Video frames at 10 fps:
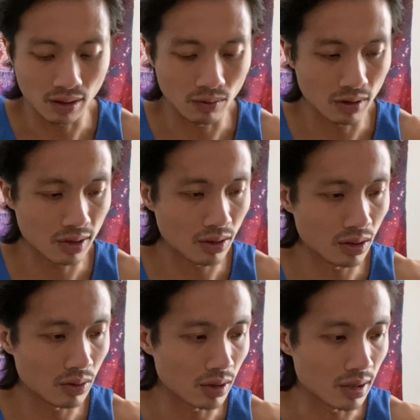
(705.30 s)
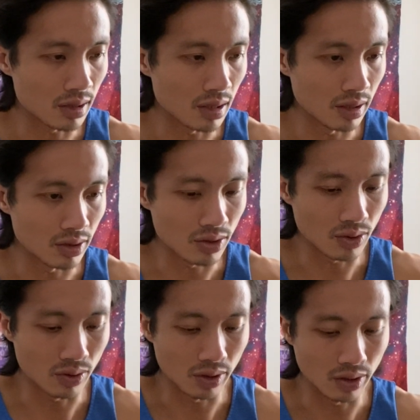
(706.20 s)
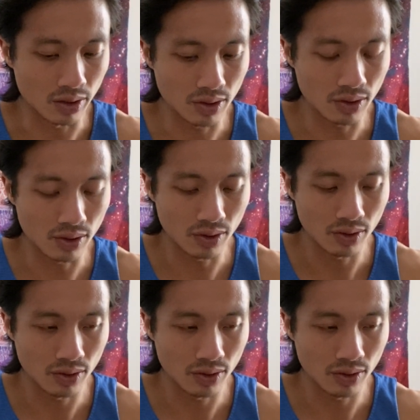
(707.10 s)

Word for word: And what's going on with this Nine of Swords?